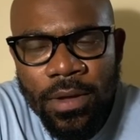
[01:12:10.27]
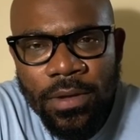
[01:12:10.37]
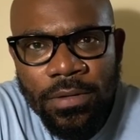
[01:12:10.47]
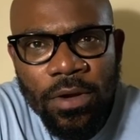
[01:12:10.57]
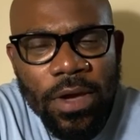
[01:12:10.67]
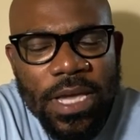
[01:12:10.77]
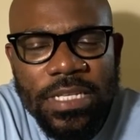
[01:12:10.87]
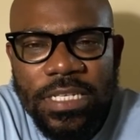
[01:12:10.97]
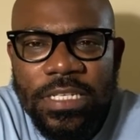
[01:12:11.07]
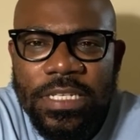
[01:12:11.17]
Your
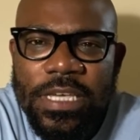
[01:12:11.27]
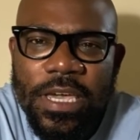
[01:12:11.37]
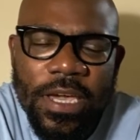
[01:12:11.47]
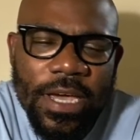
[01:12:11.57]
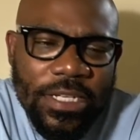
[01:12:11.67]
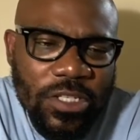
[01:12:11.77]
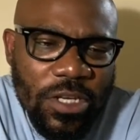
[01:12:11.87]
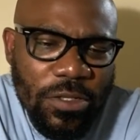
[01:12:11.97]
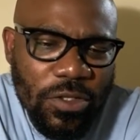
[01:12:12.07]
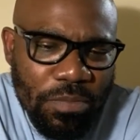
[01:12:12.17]
ACCA has
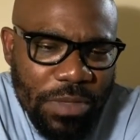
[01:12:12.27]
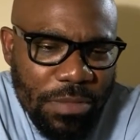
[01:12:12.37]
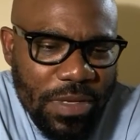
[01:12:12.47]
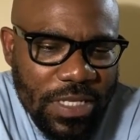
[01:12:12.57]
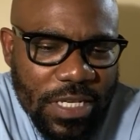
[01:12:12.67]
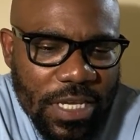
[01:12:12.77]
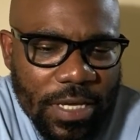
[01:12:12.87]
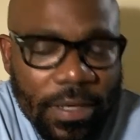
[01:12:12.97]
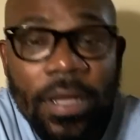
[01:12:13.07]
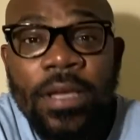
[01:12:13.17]
turned to BBC.
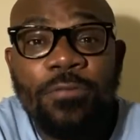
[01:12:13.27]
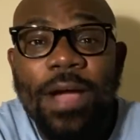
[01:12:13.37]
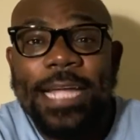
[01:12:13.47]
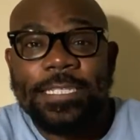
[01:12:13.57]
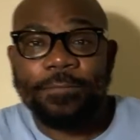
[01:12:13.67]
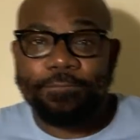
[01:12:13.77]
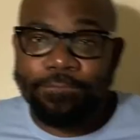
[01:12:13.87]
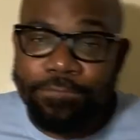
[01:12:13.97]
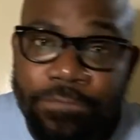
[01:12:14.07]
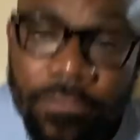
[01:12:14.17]
Right,
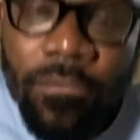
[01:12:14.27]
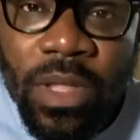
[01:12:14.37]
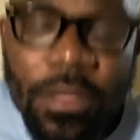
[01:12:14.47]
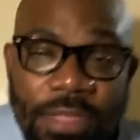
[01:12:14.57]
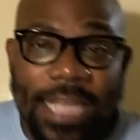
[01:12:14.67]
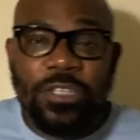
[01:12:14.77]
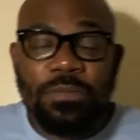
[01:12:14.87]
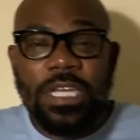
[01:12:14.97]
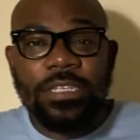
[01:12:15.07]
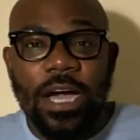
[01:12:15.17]
that's
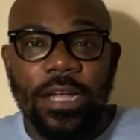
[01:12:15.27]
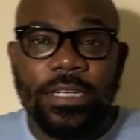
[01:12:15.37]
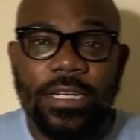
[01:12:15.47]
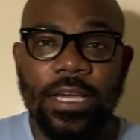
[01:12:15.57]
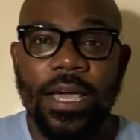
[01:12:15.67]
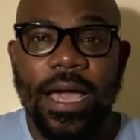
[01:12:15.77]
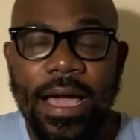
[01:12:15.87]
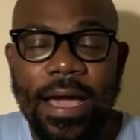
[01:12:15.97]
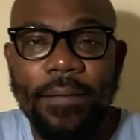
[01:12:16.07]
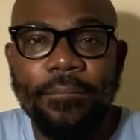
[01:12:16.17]
me done.
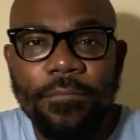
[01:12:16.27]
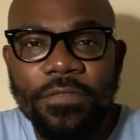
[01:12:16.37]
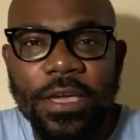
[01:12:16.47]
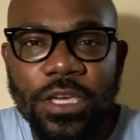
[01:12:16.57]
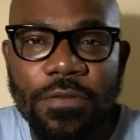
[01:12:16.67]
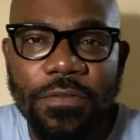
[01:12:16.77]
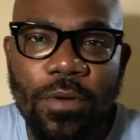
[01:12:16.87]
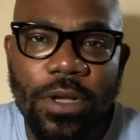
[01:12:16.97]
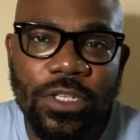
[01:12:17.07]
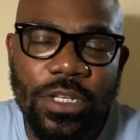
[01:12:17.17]
Thank you for
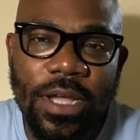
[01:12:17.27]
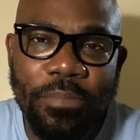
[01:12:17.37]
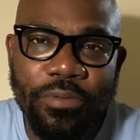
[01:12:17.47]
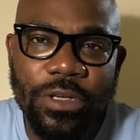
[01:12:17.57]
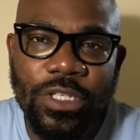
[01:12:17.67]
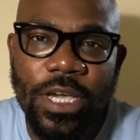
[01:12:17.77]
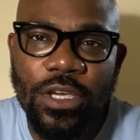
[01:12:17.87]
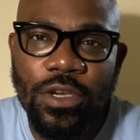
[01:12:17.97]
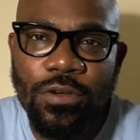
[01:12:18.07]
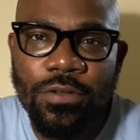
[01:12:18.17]
watching. I appreciate
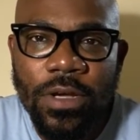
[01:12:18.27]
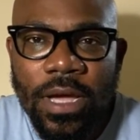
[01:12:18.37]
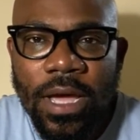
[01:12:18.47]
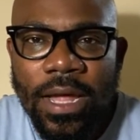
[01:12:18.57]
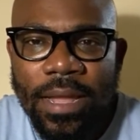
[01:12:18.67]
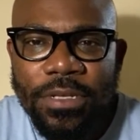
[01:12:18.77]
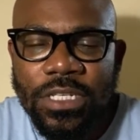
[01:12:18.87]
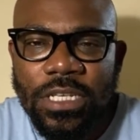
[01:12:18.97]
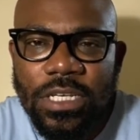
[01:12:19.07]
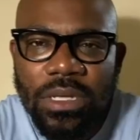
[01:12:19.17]
you. Let me
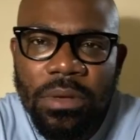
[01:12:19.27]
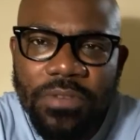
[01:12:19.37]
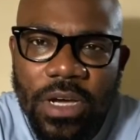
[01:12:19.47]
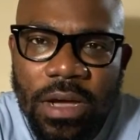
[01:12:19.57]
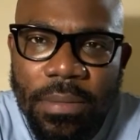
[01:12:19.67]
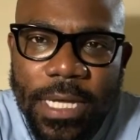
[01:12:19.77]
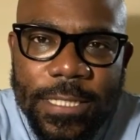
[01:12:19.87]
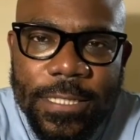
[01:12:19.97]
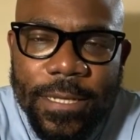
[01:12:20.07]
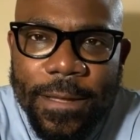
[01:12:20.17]
see some of your comments.